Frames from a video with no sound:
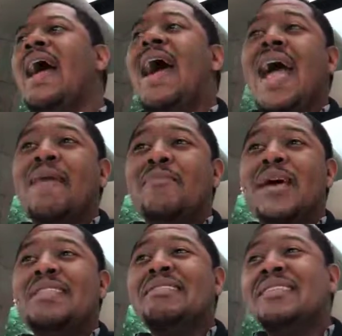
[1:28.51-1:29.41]
All right,
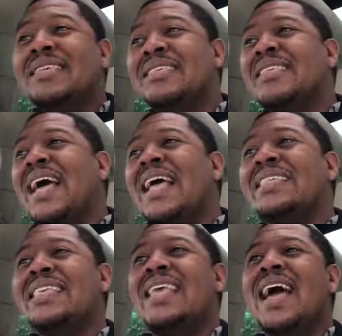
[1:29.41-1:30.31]
brother and sister, I'll
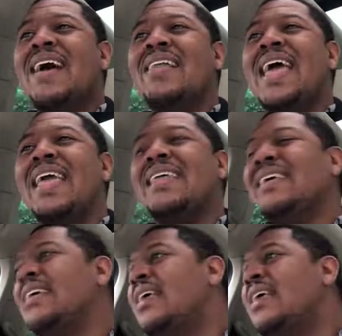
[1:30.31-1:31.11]
see y'all later.